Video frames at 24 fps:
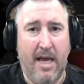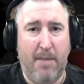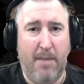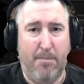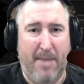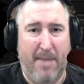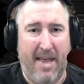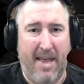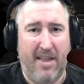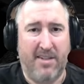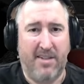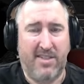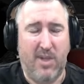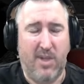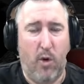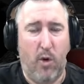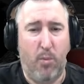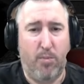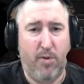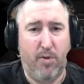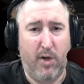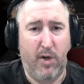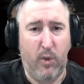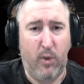balanced out
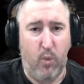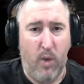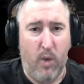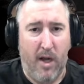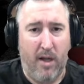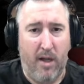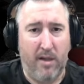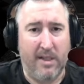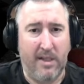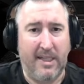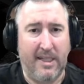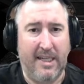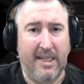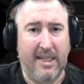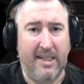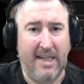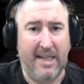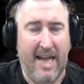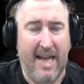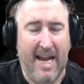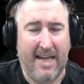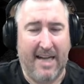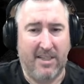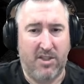pretty well in
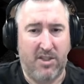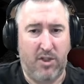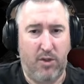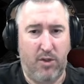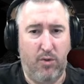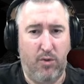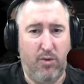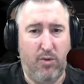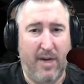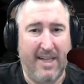Act 2.